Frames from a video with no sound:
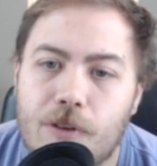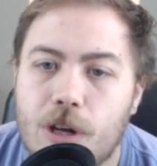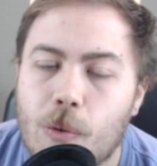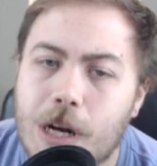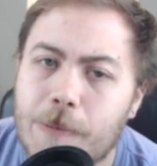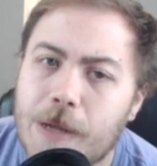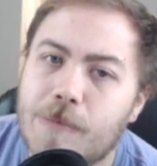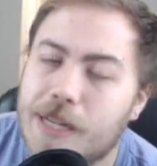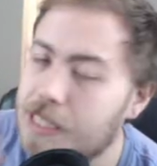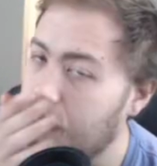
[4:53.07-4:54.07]
you don't want to play
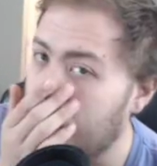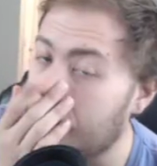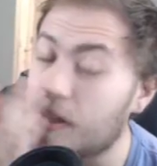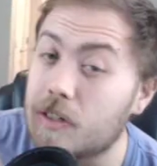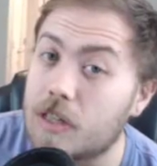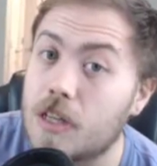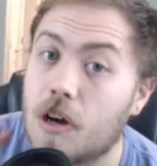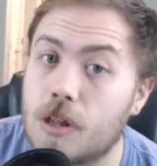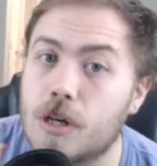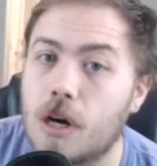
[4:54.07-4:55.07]
Blessing of Aether, the
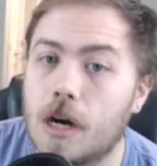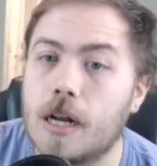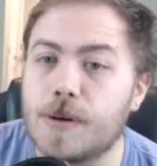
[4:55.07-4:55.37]
other card